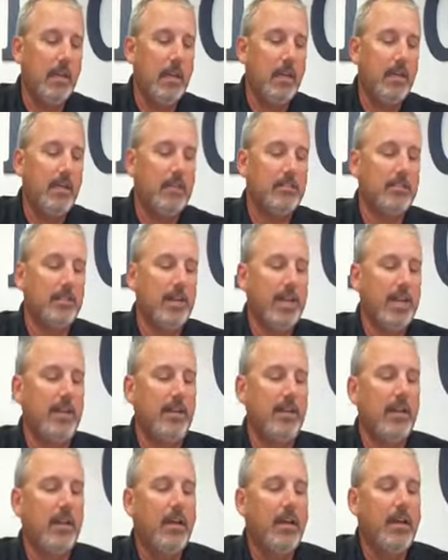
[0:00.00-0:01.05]
There's
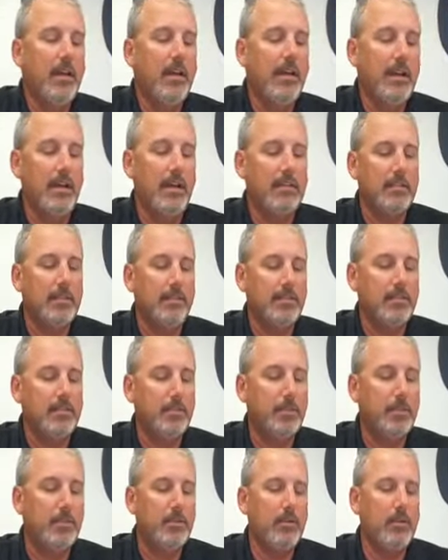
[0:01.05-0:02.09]
a
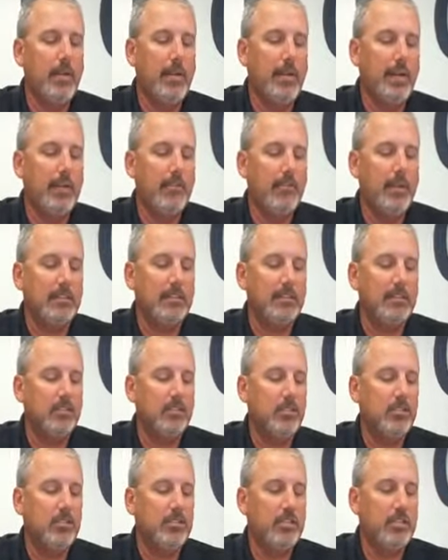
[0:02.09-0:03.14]
dispute and
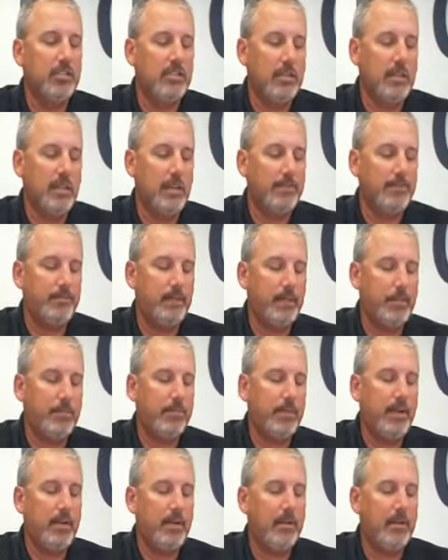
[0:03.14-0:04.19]
resolution
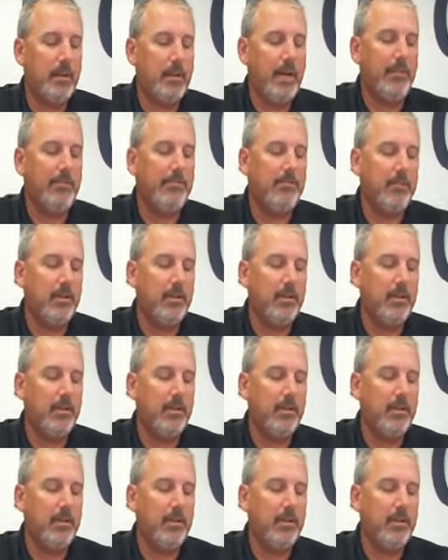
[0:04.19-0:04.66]
paragraph